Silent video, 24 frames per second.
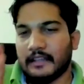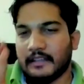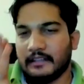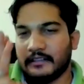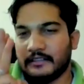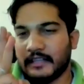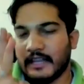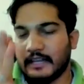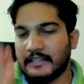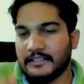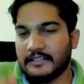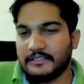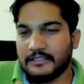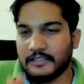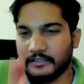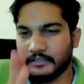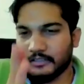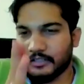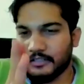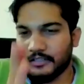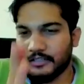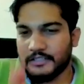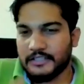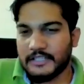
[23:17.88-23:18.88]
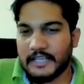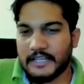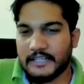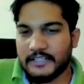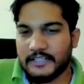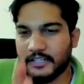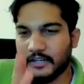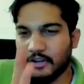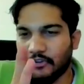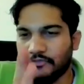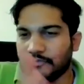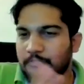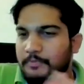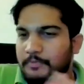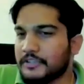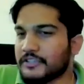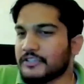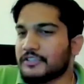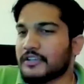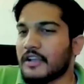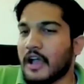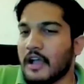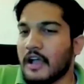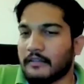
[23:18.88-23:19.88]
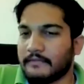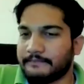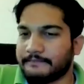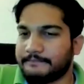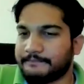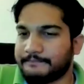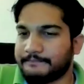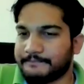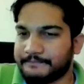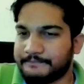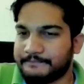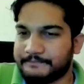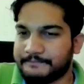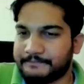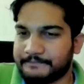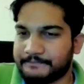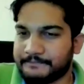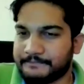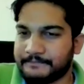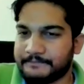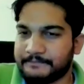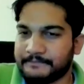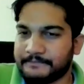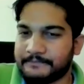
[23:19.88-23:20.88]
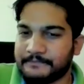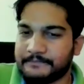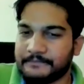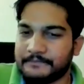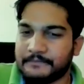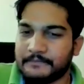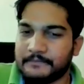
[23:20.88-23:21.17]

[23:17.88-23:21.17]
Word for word: Yeah. That is the third section of Prashna. Yeah.